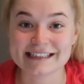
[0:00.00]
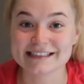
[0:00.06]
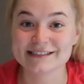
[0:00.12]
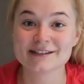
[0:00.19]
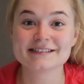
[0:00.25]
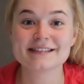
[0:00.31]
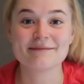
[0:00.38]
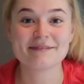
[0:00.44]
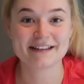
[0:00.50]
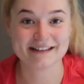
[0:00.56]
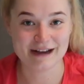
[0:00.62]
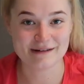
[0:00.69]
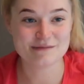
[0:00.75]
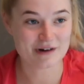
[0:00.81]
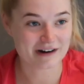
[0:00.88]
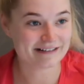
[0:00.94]
It's not something
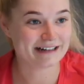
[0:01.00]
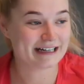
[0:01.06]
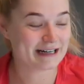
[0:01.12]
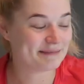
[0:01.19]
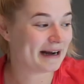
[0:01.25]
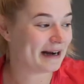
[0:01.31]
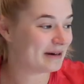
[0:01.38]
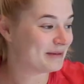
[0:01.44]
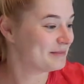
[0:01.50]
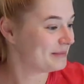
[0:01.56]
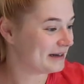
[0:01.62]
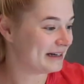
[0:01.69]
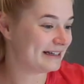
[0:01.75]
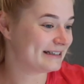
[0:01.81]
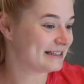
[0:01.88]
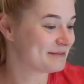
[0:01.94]
that I'm worrying about,
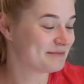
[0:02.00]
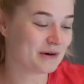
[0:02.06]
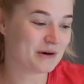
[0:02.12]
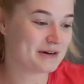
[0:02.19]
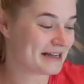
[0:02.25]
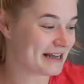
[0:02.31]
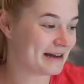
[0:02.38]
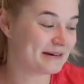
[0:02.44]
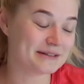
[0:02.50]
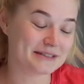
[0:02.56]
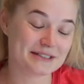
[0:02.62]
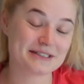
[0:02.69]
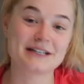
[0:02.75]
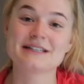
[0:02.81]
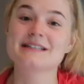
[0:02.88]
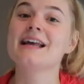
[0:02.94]
but this morning it was
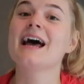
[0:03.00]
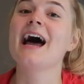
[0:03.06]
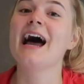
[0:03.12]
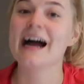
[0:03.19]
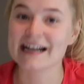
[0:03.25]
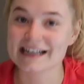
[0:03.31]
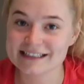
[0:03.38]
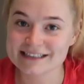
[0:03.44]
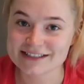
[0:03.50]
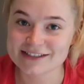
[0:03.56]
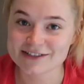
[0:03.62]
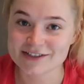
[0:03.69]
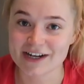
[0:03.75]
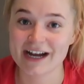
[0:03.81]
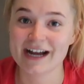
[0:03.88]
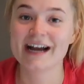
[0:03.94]
just
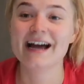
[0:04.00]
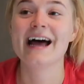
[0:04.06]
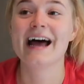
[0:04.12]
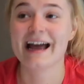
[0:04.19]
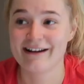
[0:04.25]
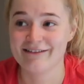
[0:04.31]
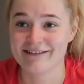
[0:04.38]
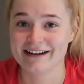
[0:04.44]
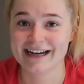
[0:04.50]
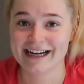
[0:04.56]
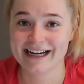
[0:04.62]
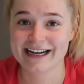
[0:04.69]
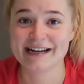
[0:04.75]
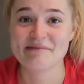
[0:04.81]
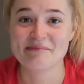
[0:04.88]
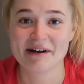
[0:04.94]
extra hairy
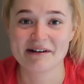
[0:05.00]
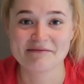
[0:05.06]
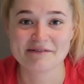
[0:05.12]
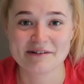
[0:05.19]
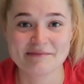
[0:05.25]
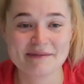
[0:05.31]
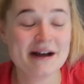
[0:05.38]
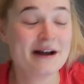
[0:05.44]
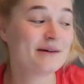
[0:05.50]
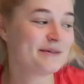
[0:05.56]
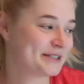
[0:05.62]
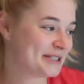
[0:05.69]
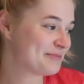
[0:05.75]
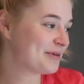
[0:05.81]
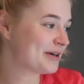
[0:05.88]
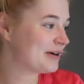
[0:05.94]
in my room,
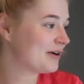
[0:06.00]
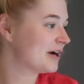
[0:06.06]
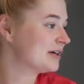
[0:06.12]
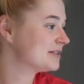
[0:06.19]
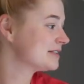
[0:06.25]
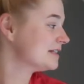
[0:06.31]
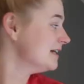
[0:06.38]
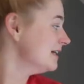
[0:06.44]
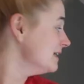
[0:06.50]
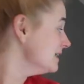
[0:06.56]
which is pretty gross.